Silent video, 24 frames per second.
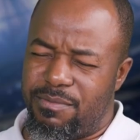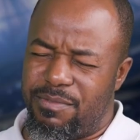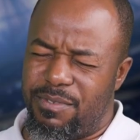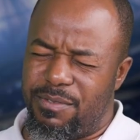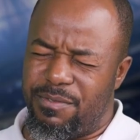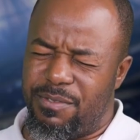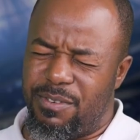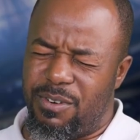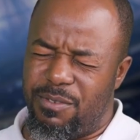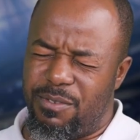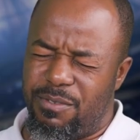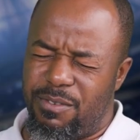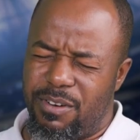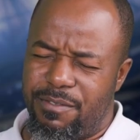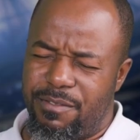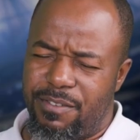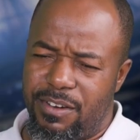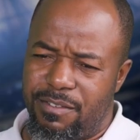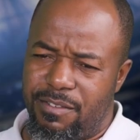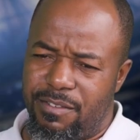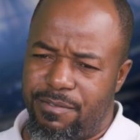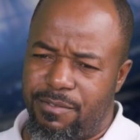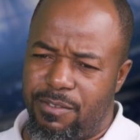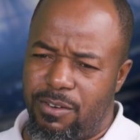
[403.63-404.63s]
4
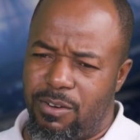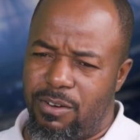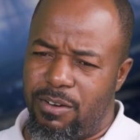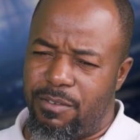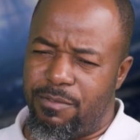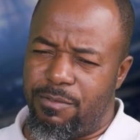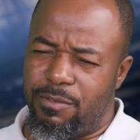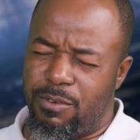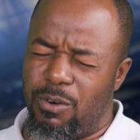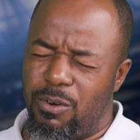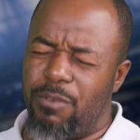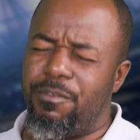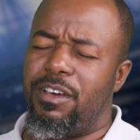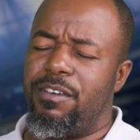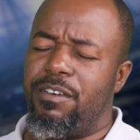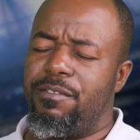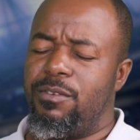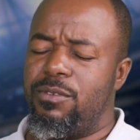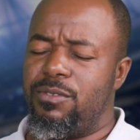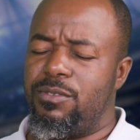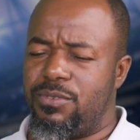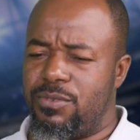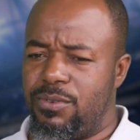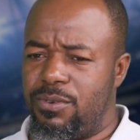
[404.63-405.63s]
or 5
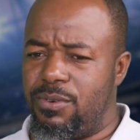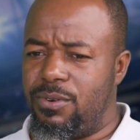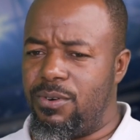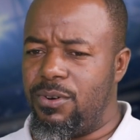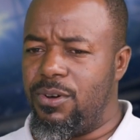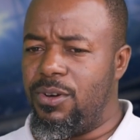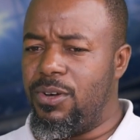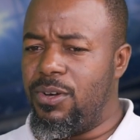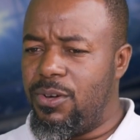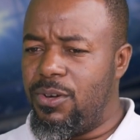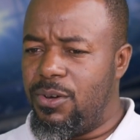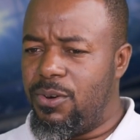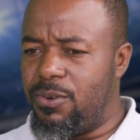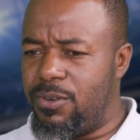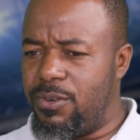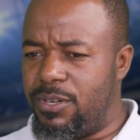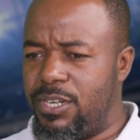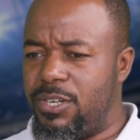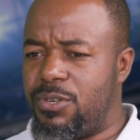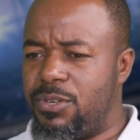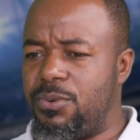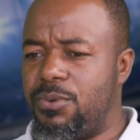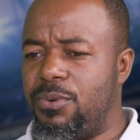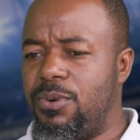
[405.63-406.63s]
holes to go on
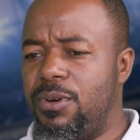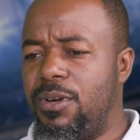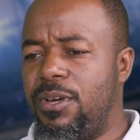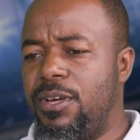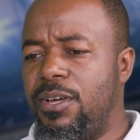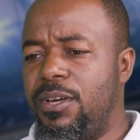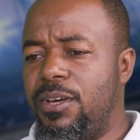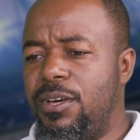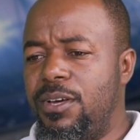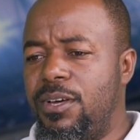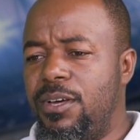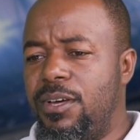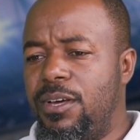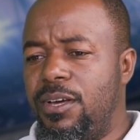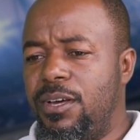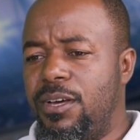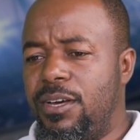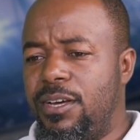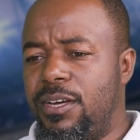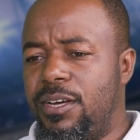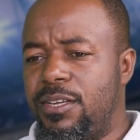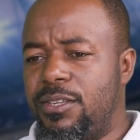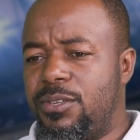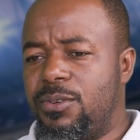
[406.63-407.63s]
day 2.
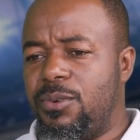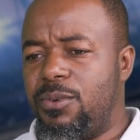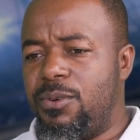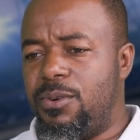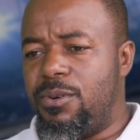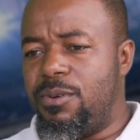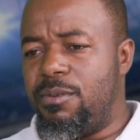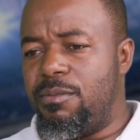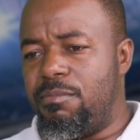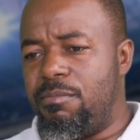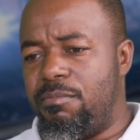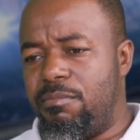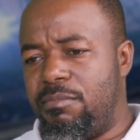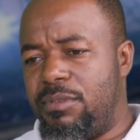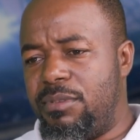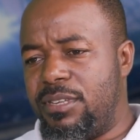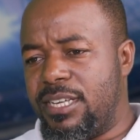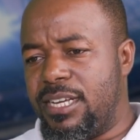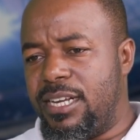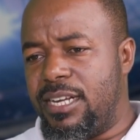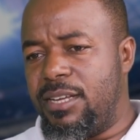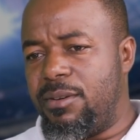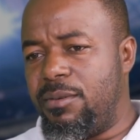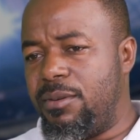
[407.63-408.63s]
So
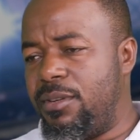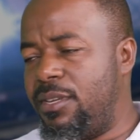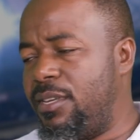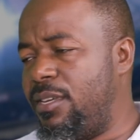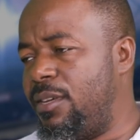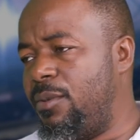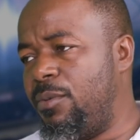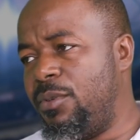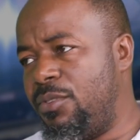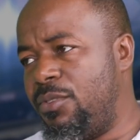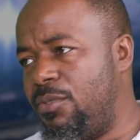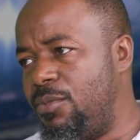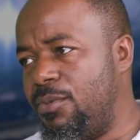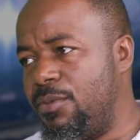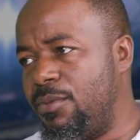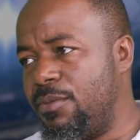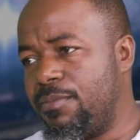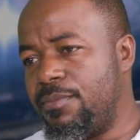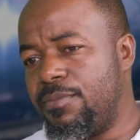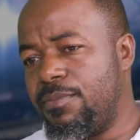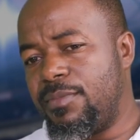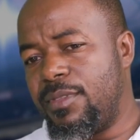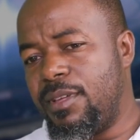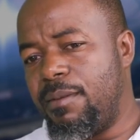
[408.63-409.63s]
basically he withdrew.
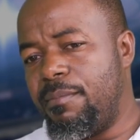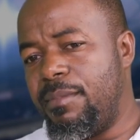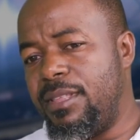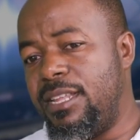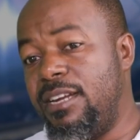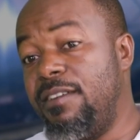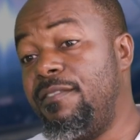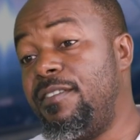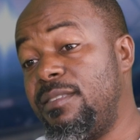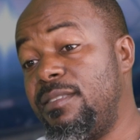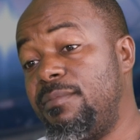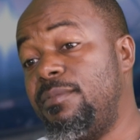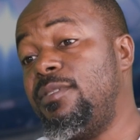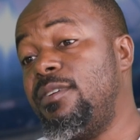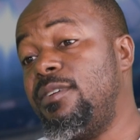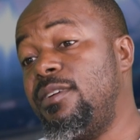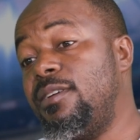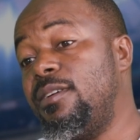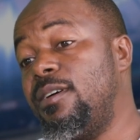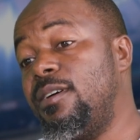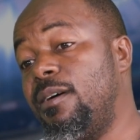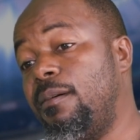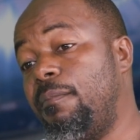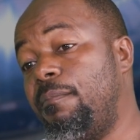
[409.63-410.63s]
But the difference between